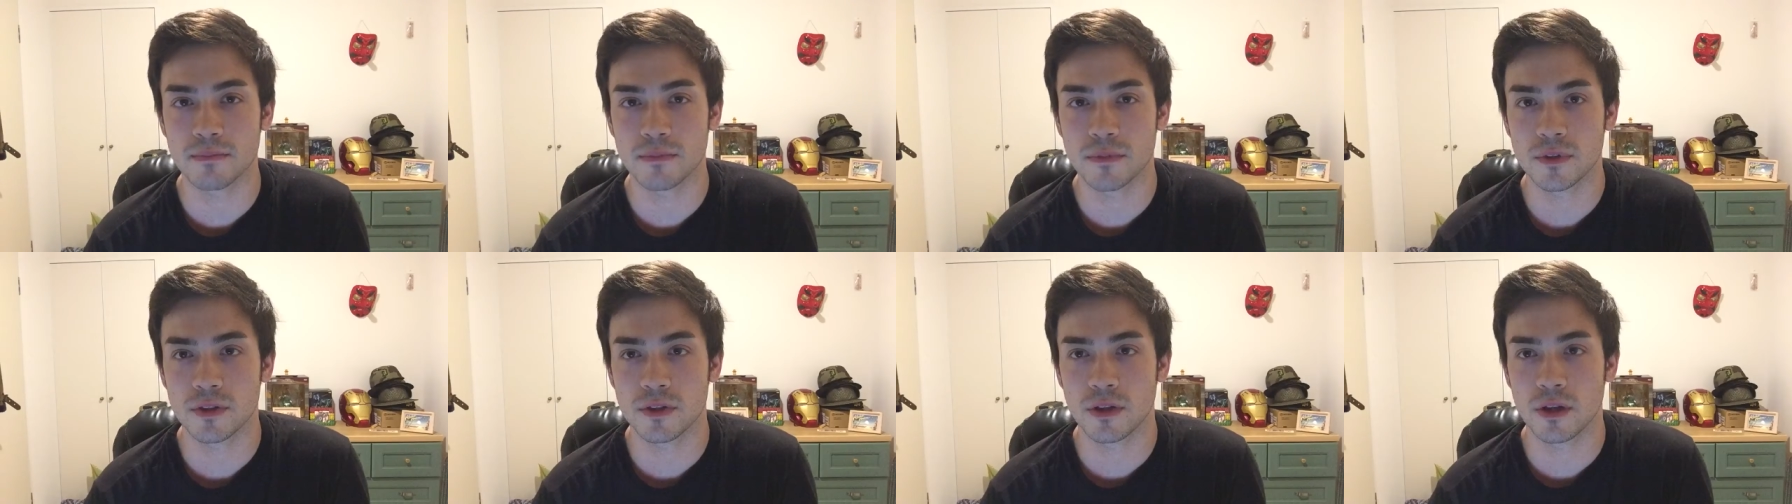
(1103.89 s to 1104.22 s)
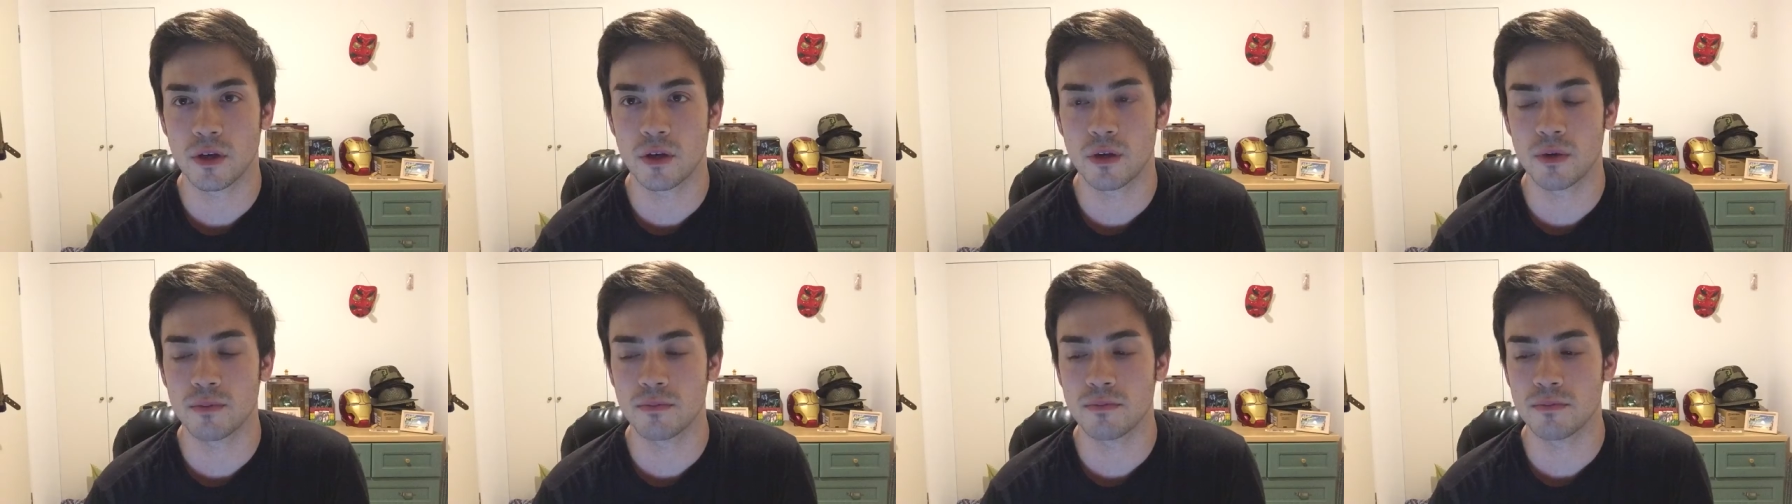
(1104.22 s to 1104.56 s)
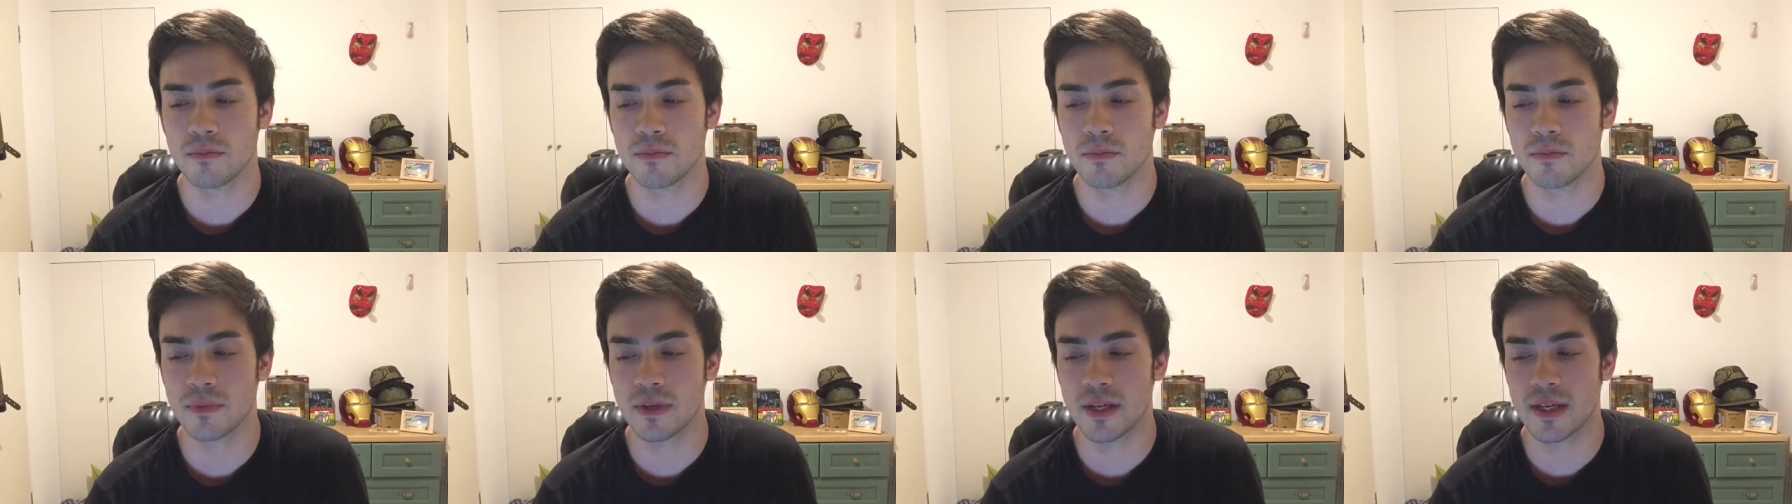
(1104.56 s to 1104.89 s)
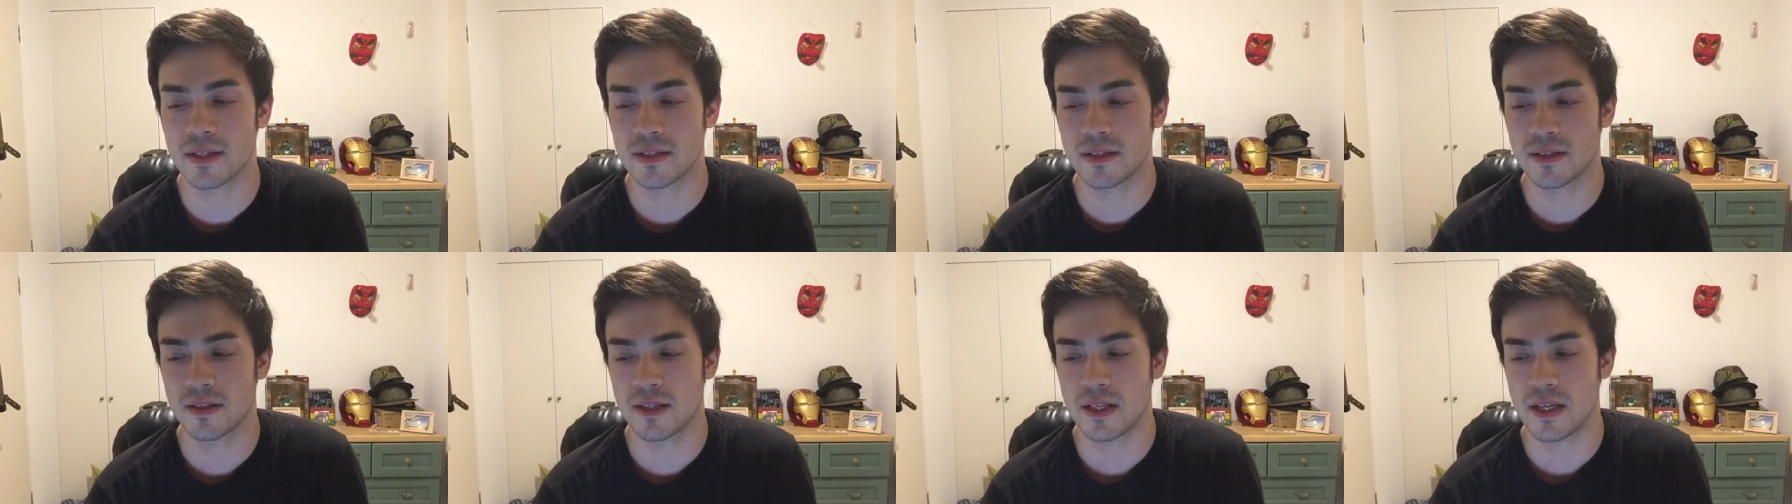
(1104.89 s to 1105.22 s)
So
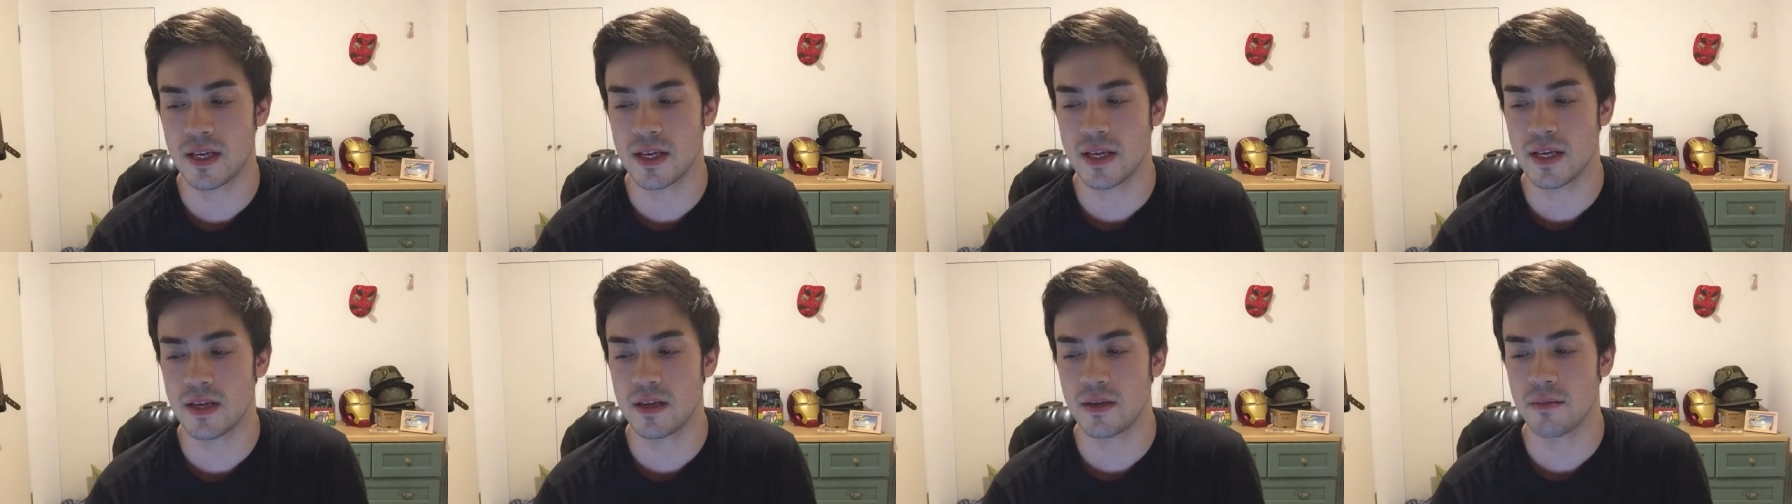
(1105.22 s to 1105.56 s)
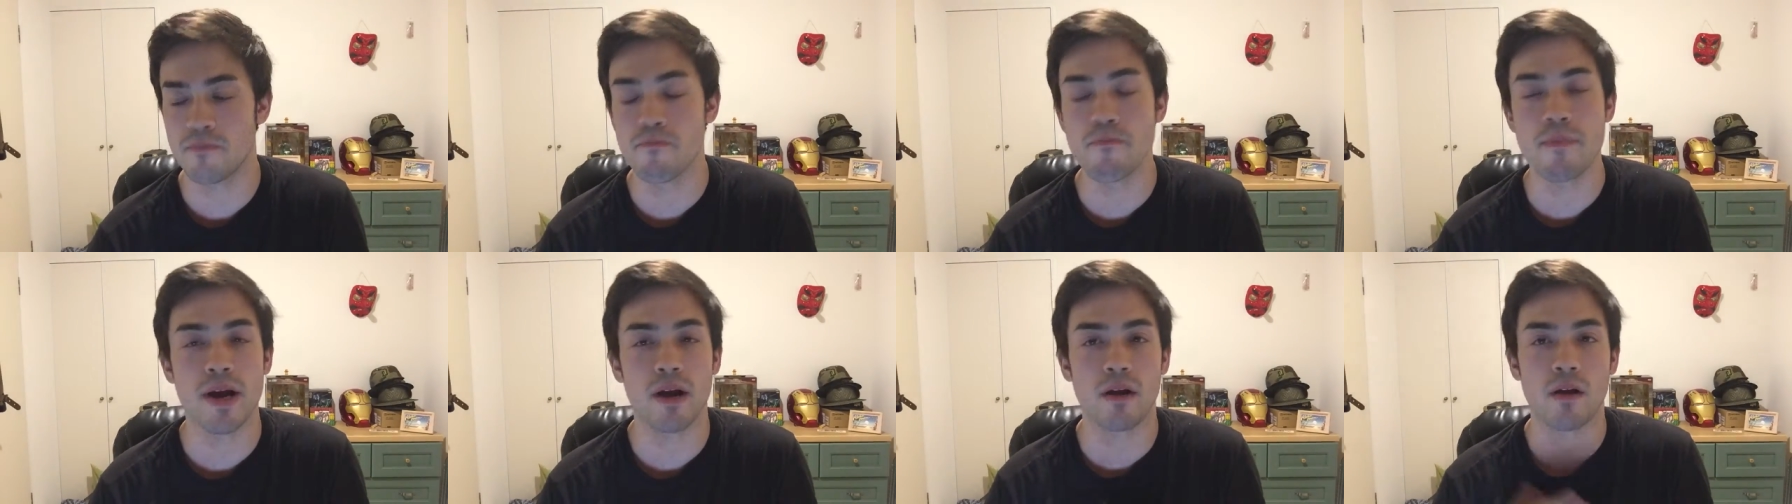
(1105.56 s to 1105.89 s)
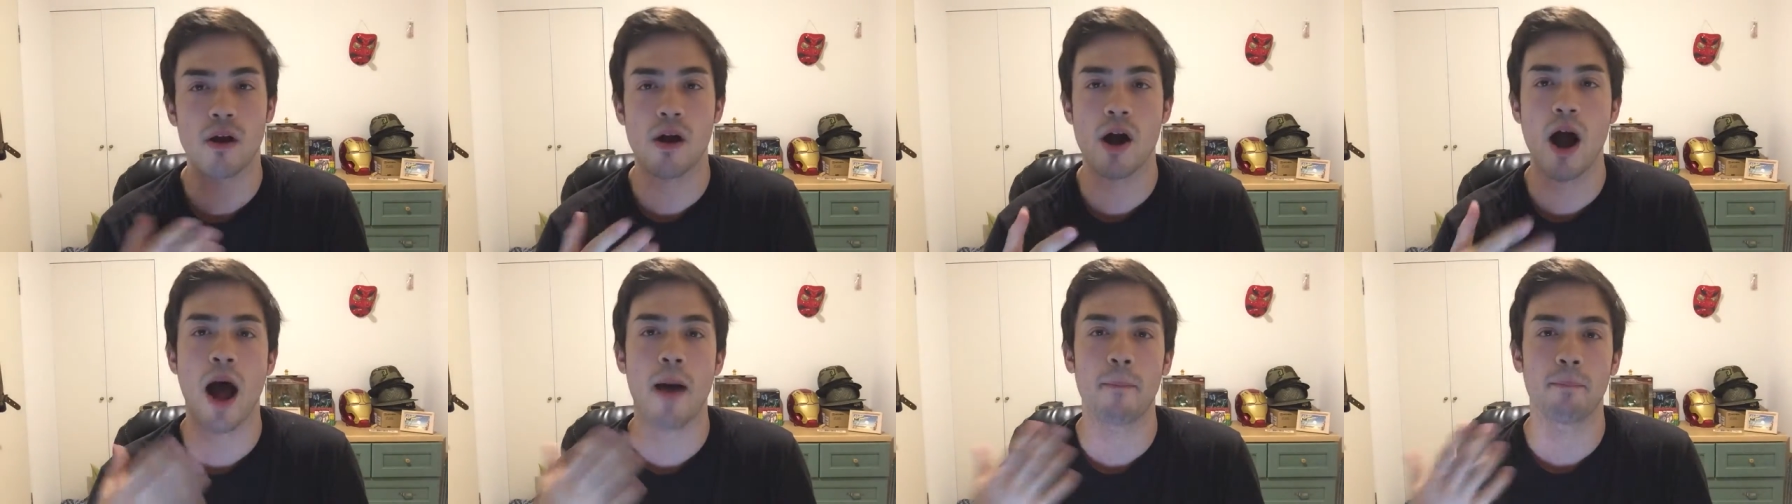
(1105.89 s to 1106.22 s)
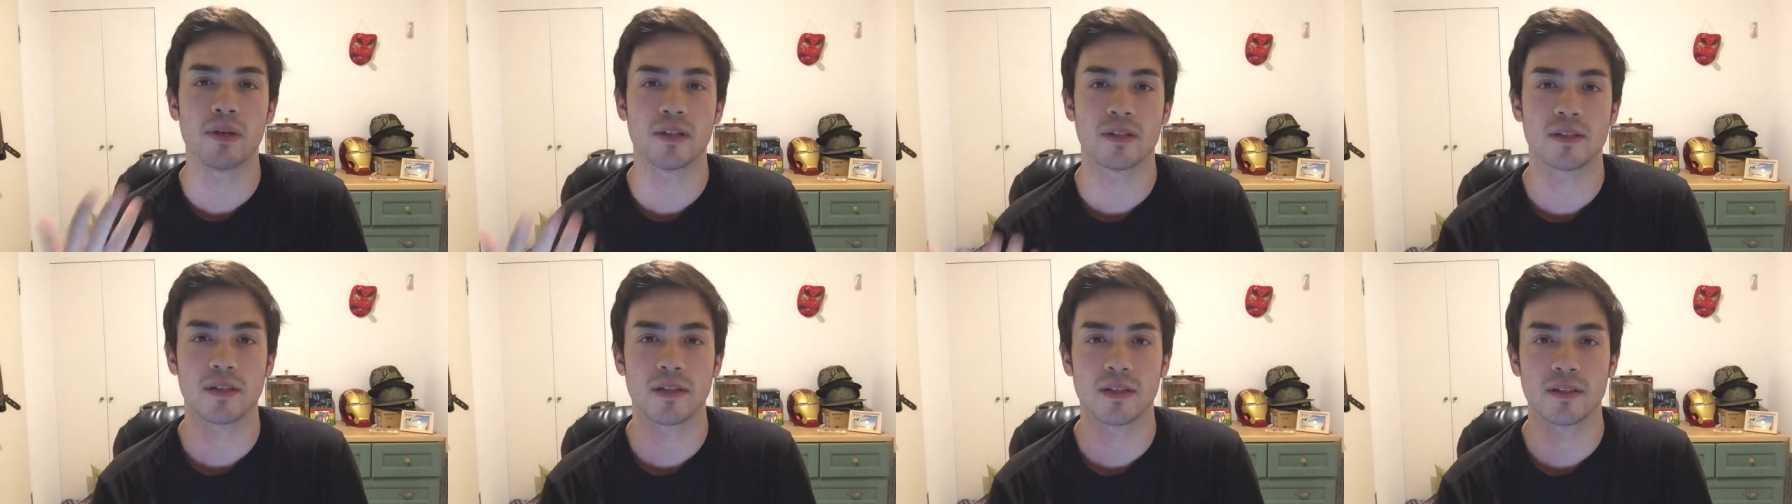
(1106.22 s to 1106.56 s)
it's the mirror
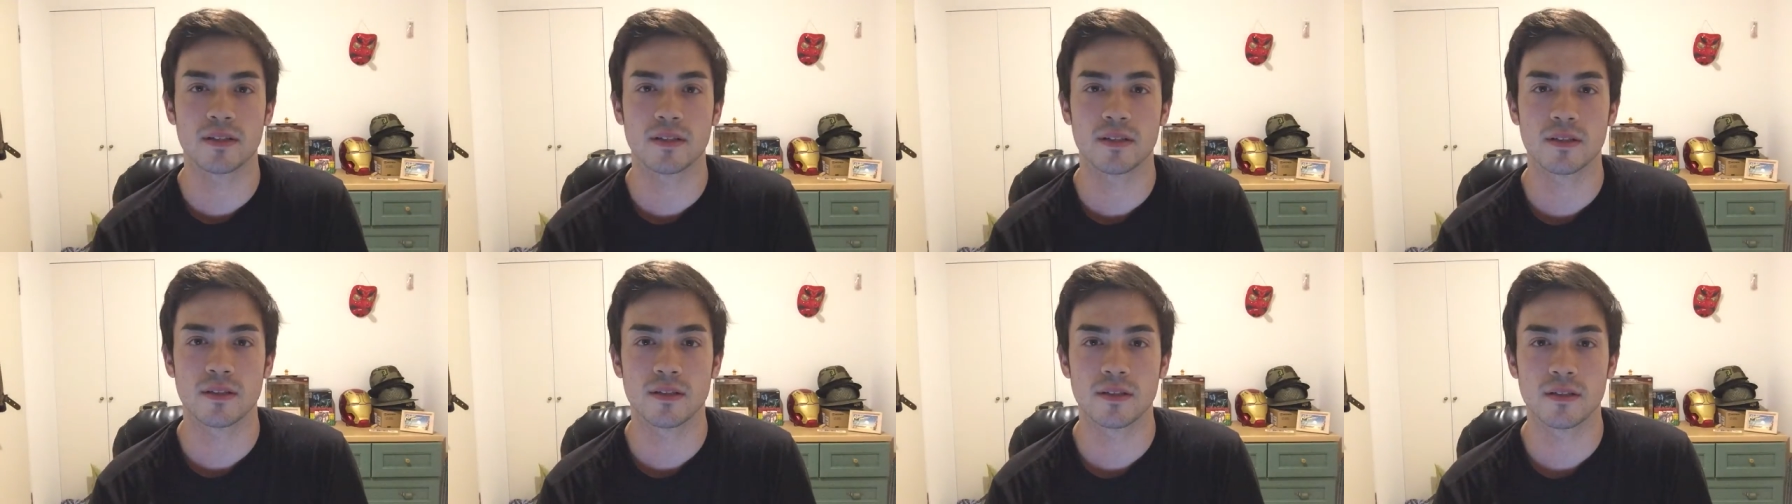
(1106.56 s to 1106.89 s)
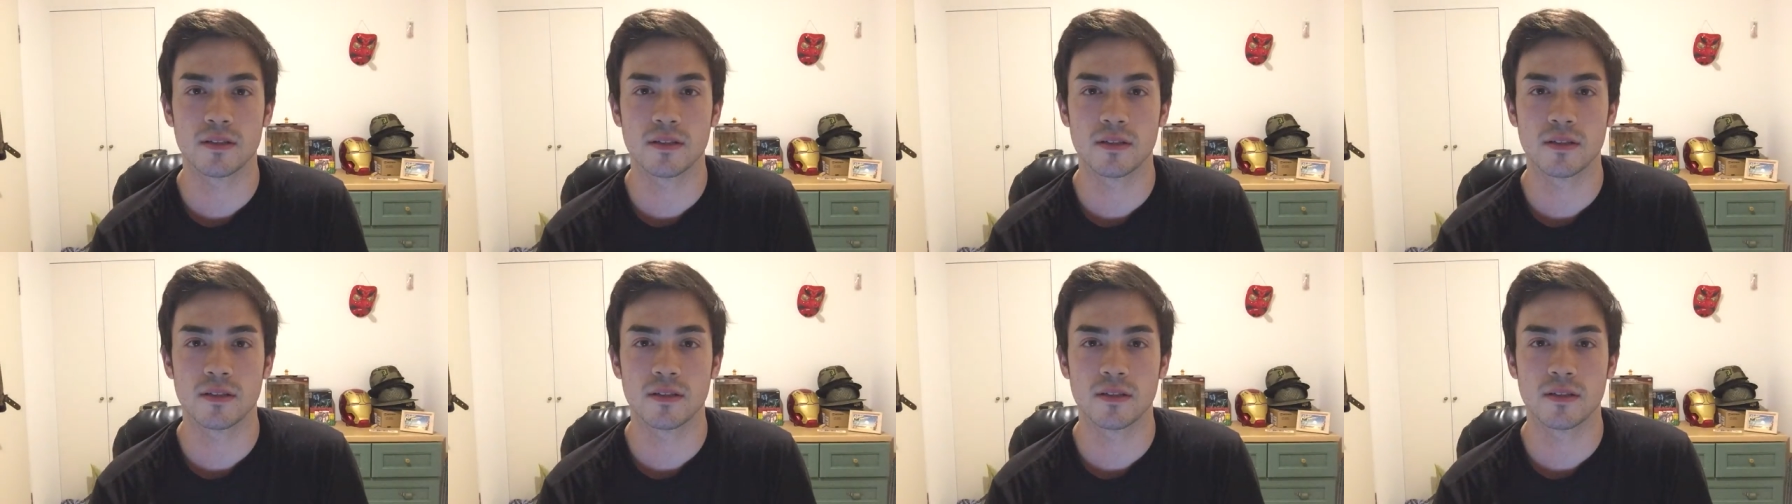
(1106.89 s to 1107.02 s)
opposite